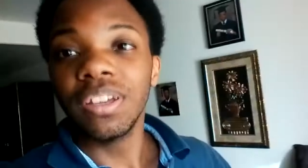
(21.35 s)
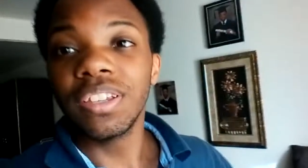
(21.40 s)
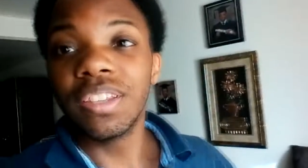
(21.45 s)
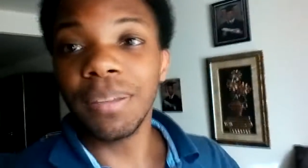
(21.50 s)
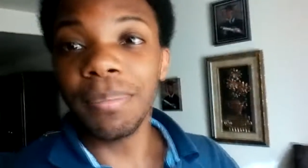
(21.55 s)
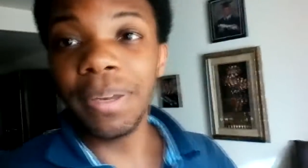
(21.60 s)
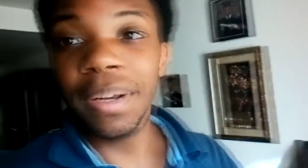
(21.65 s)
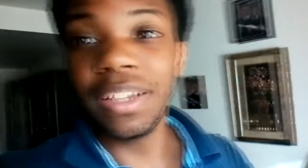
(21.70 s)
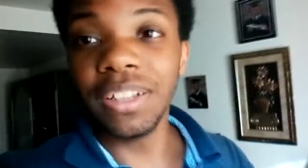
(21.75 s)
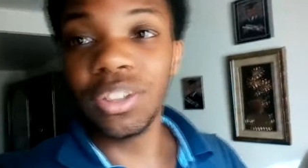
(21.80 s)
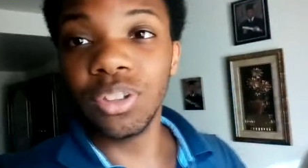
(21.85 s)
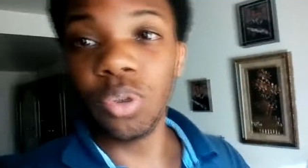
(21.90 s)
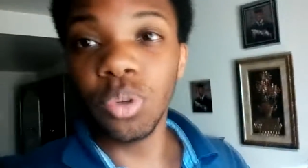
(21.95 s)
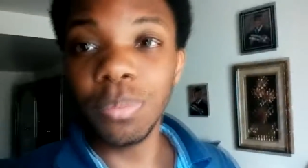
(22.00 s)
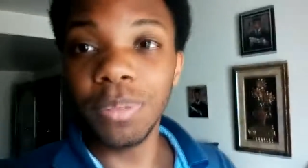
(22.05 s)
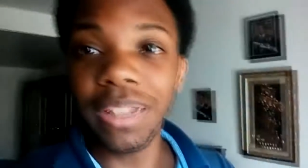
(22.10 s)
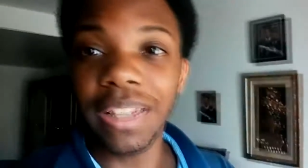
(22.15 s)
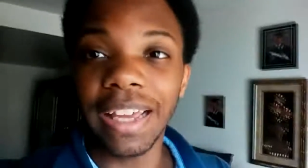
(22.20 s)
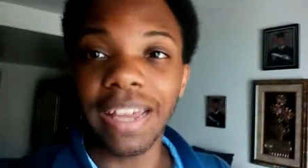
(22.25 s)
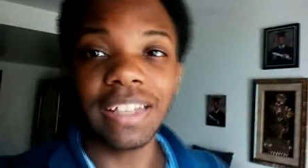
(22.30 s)
Somebody told
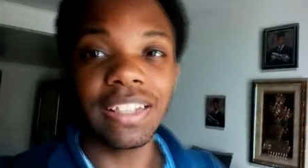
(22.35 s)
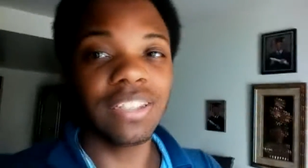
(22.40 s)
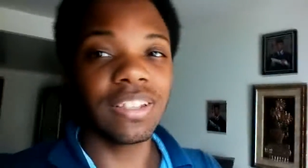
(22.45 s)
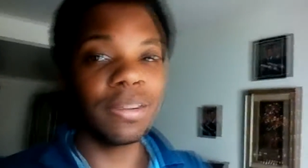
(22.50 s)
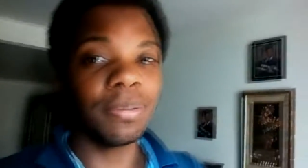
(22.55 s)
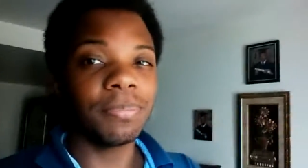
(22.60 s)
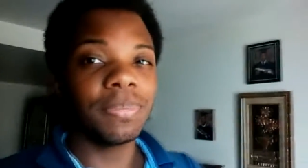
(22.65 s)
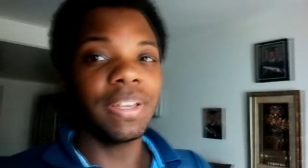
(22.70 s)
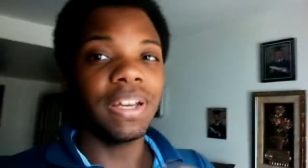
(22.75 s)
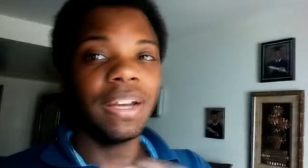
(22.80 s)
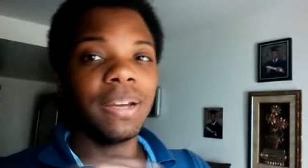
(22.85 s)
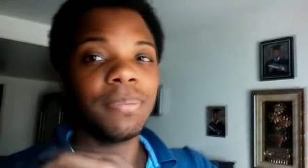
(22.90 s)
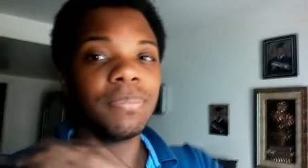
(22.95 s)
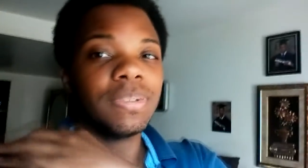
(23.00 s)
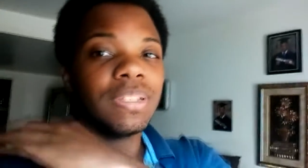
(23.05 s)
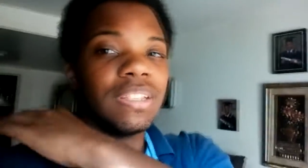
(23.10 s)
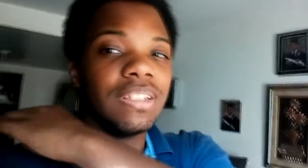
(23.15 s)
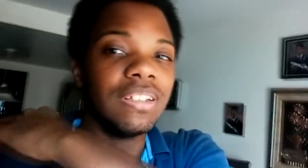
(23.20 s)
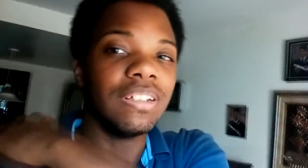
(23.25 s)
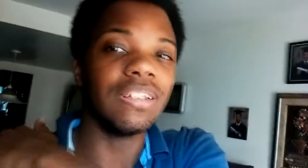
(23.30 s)
me like
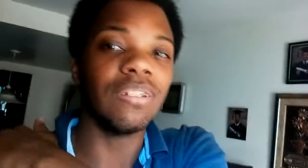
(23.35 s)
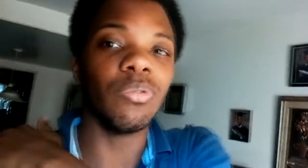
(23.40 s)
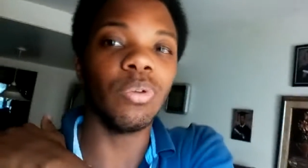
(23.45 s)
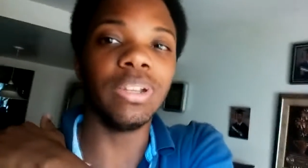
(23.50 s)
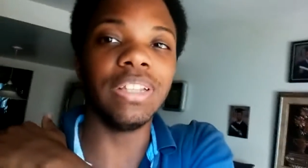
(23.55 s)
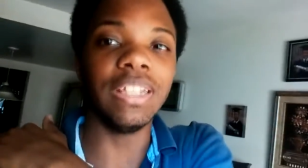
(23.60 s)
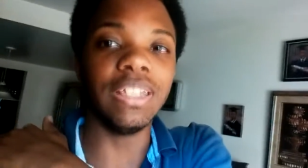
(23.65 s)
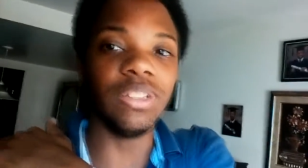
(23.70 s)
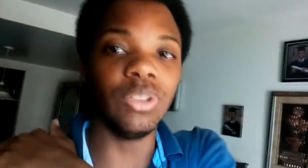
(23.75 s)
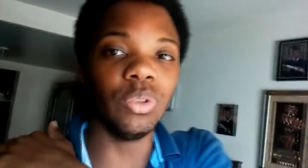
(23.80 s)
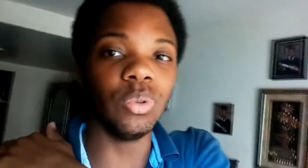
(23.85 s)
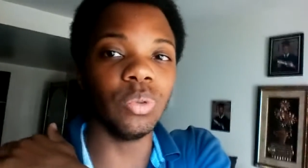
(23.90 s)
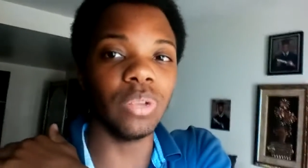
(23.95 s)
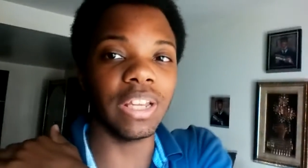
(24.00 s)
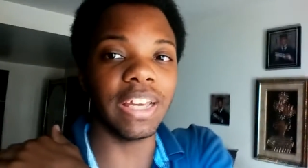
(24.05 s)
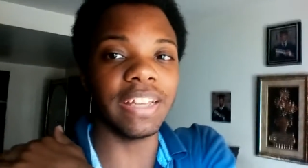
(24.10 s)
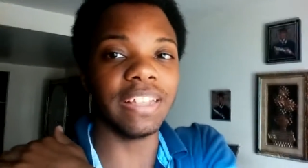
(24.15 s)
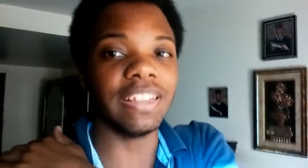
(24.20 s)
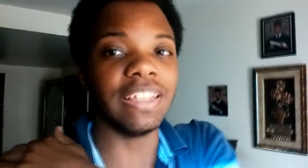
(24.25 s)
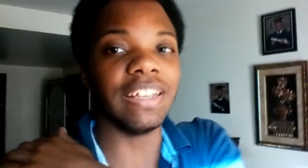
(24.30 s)
sometimes what they do,
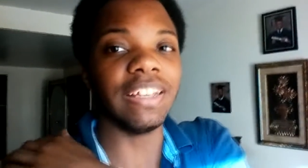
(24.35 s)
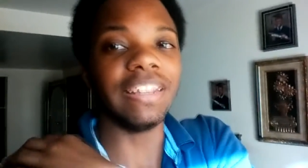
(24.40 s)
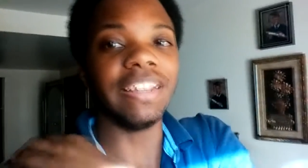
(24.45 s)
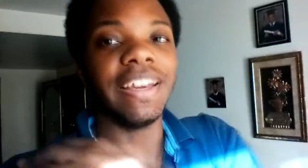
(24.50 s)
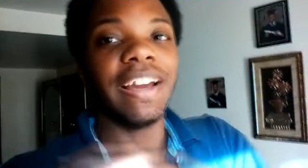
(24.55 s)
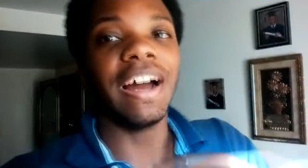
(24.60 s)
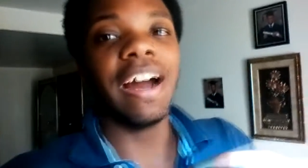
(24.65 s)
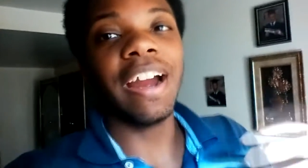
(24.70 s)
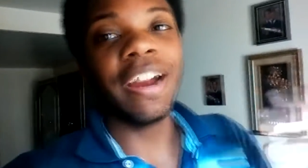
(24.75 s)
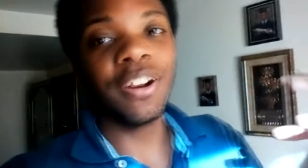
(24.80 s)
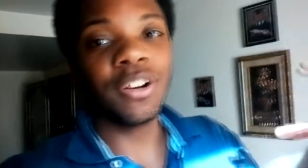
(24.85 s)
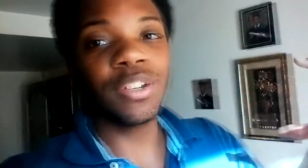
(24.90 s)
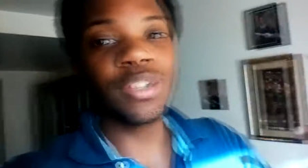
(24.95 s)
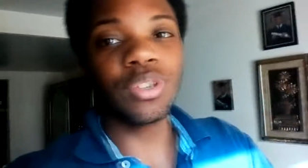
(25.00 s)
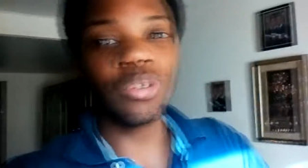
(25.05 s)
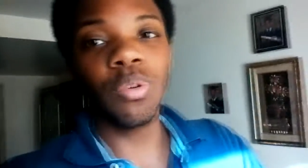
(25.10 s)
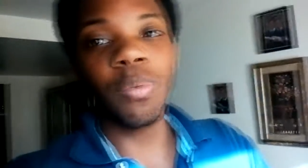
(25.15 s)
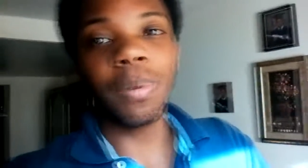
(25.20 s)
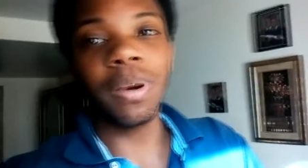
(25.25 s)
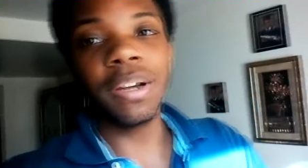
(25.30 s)
like they they hire
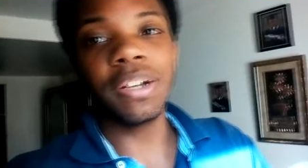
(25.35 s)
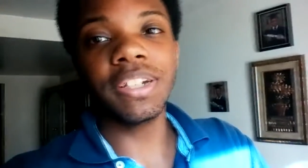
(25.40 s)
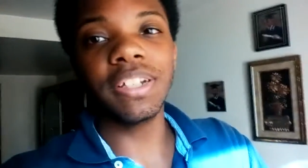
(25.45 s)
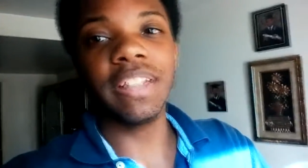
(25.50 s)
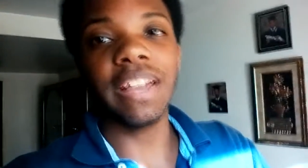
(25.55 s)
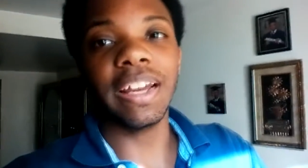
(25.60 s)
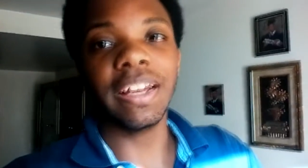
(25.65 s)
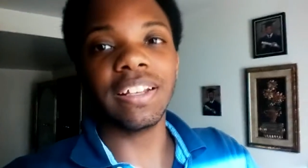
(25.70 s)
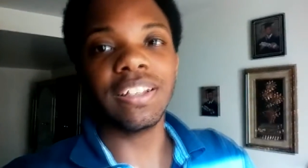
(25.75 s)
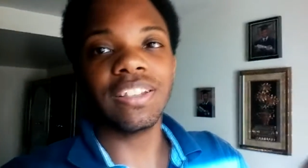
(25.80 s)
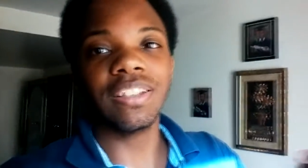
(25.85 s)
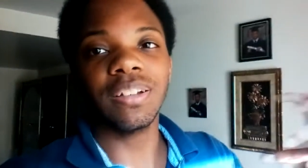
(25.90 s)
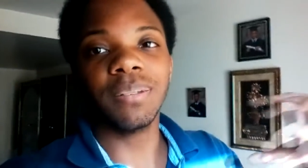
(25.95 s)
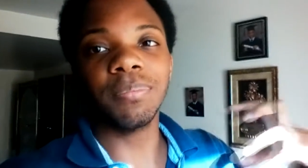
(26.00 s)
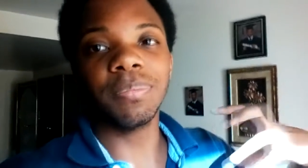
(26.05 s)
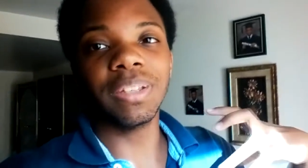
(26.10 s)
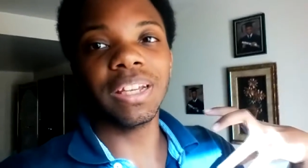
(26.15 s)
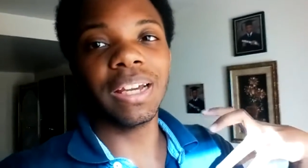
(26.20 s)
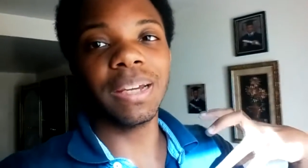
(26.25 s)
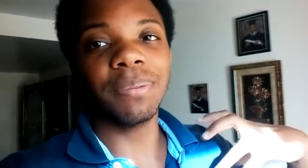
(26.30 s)
so much that
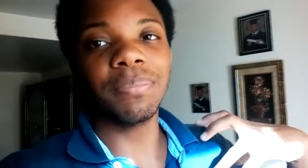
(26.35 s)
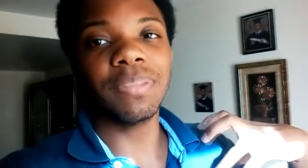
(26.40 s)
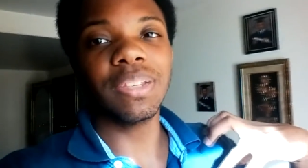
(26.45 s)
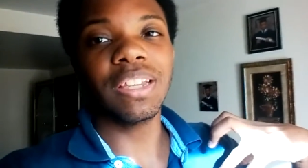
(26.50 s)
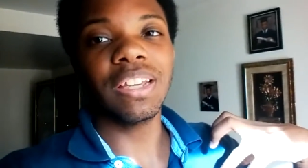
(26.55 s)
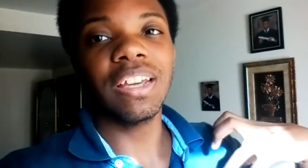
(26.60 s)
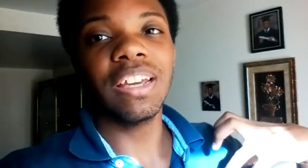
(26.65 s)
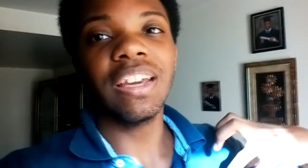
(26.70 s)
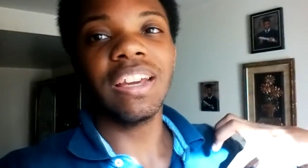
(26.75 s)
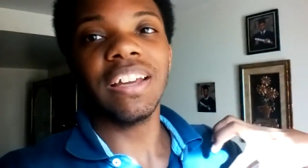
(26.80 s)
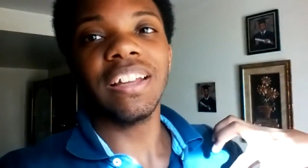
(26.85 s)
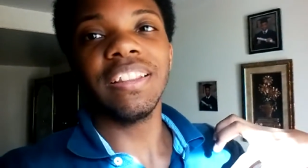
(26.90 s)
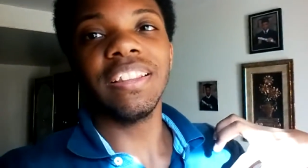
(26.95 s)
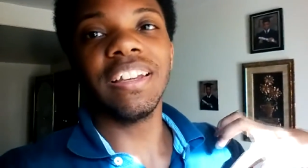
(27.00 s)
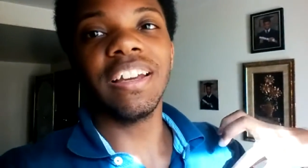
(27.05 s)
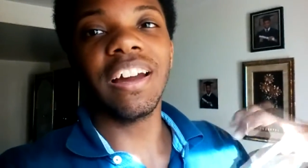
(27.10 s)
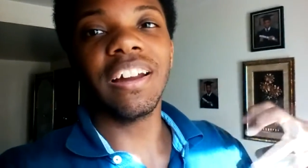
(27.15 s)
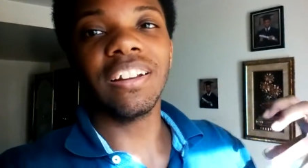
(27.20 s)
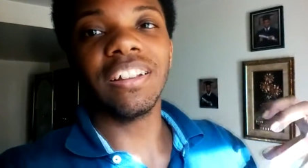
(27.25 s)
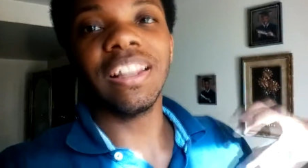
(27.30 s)
sometimes
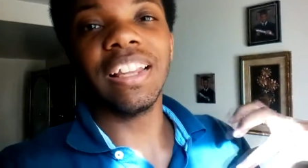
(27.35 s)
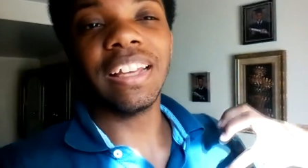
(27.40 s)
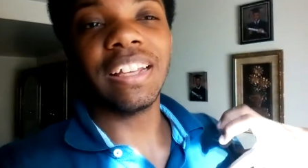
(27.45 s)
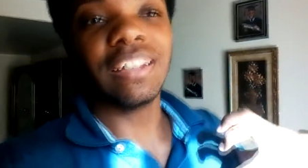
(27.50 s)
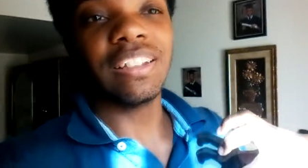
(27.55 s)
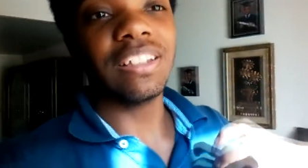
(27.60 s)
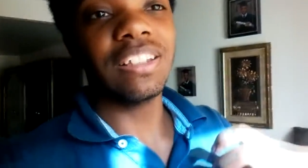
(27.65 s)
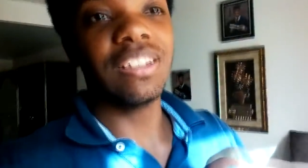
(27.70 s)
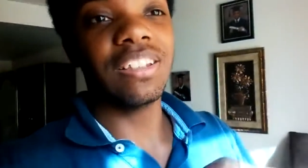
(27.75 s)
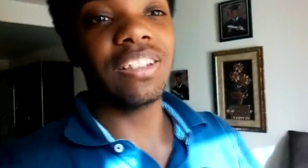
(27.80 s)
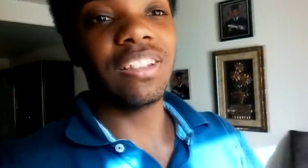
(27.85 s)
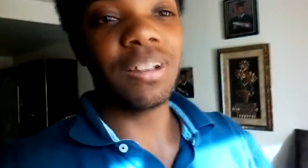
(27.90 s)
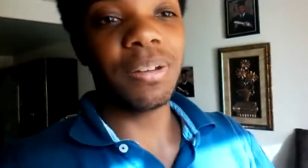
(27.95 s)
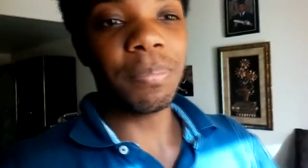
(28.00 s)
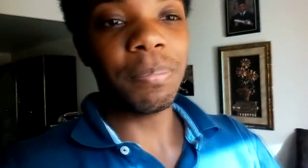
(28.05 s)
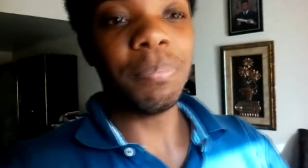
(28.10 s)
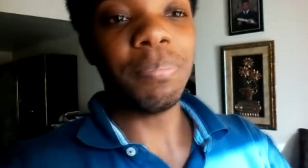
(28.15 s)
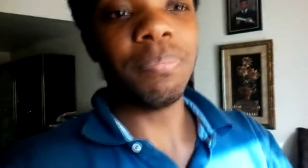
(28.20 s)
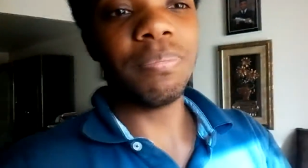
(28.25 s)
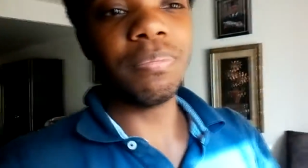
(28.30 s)
they gotta let
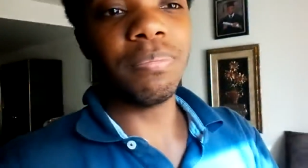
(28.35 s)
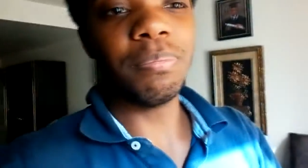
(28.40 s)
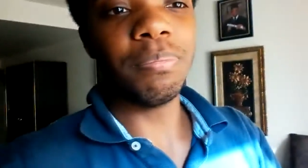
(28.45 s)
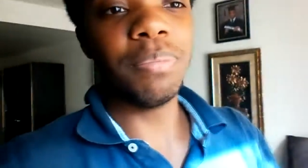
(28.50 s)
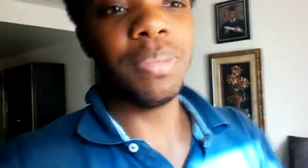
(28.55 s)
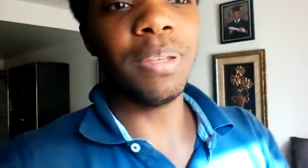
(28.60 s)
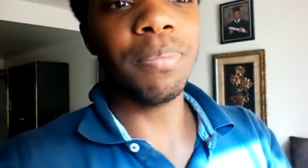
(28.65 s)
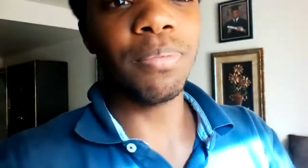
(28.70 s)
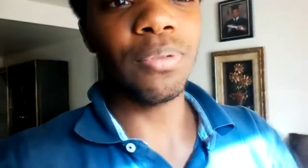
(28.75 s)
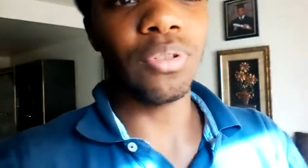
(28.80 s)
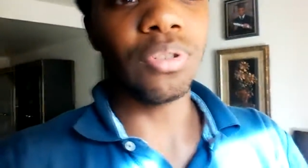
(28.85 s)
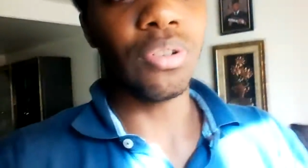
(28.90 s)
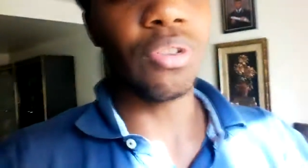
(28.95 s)
some people